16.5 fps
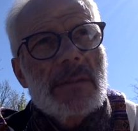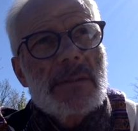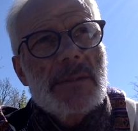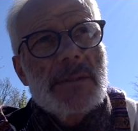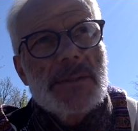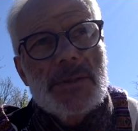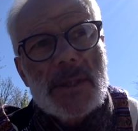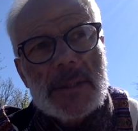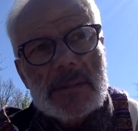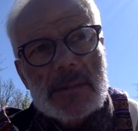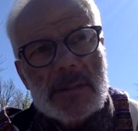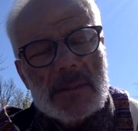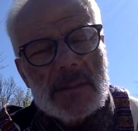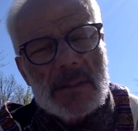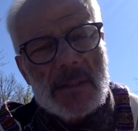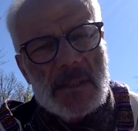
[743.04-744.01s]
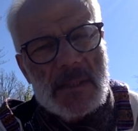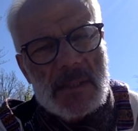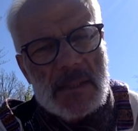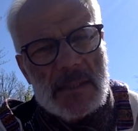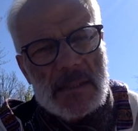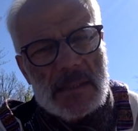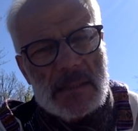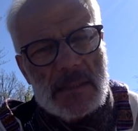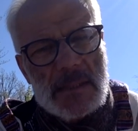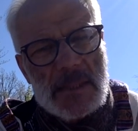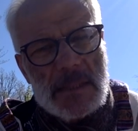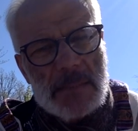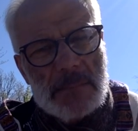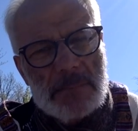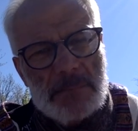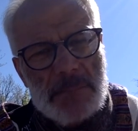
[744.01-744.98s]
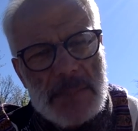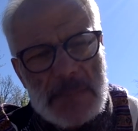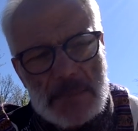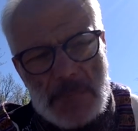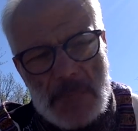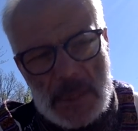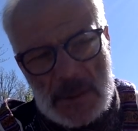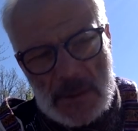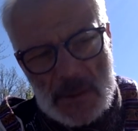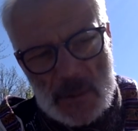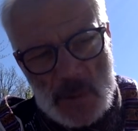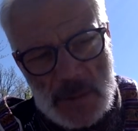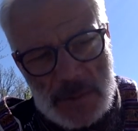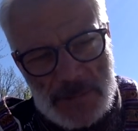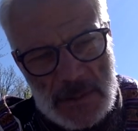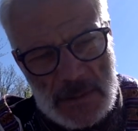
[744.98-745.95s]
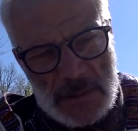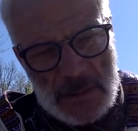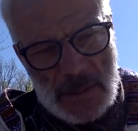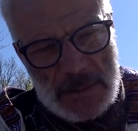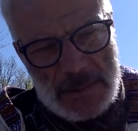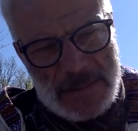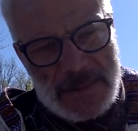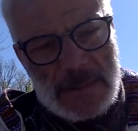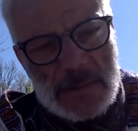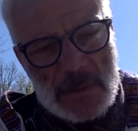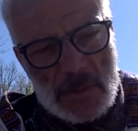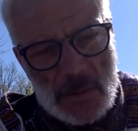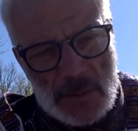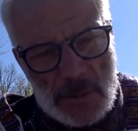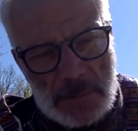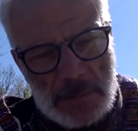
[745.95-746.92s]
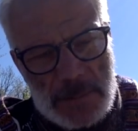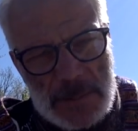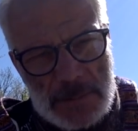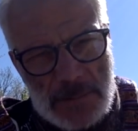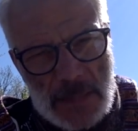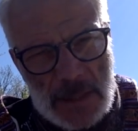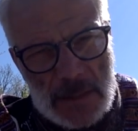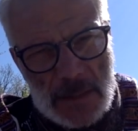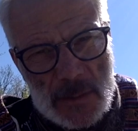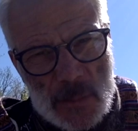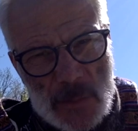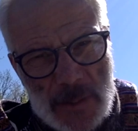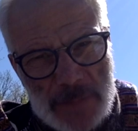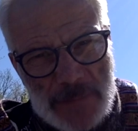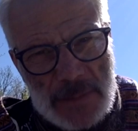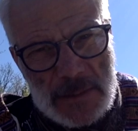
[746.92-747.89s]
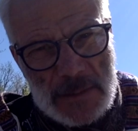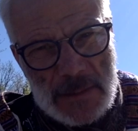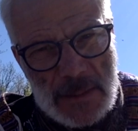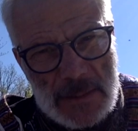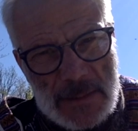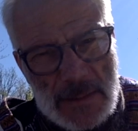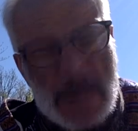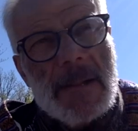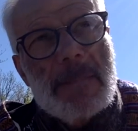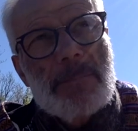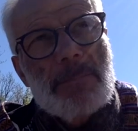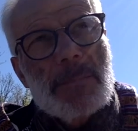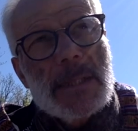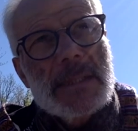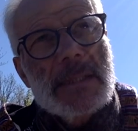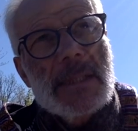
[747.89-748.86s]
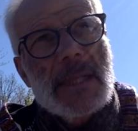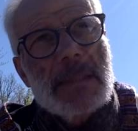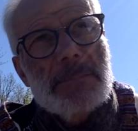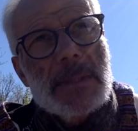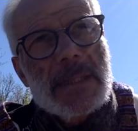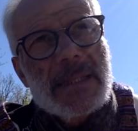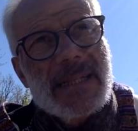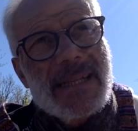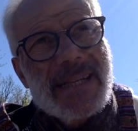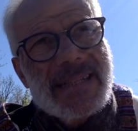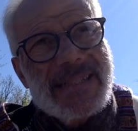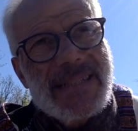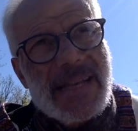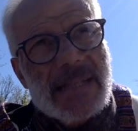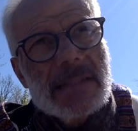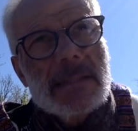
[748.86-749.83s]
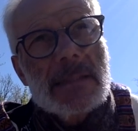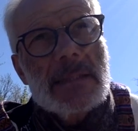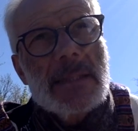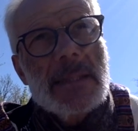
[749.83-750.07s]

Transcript: rejected. Bismarckian welfare state is not the Bismarckian welfare state, but it had been against